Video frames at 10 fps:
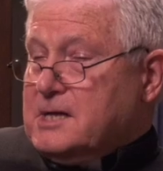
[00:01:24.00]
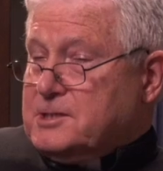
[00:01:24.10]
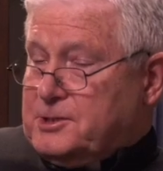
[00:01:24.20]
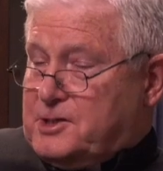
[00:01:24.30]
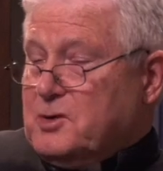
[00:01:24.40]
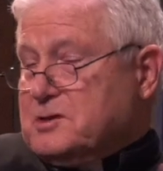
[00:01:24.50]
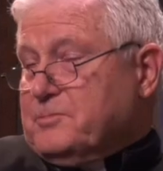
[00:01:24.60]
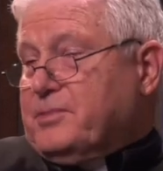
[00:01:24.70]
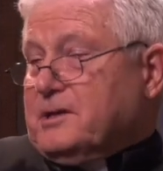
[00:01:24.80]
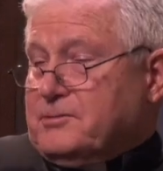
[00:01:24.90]
as a
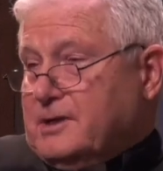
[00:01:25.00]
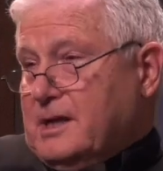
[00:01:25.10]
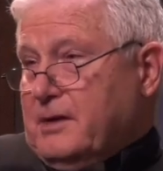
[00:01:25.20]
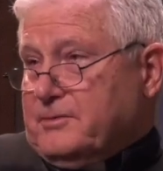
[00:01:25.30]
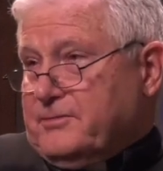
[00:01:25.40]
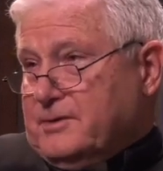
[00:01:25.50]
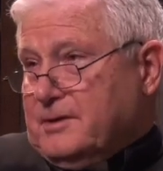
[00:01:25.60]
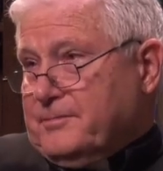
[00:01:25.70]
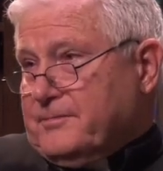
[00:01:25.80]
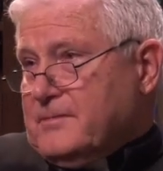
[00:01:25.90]
chosen patron in heaven for
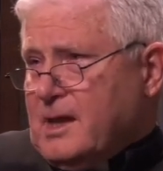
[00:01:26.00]
them.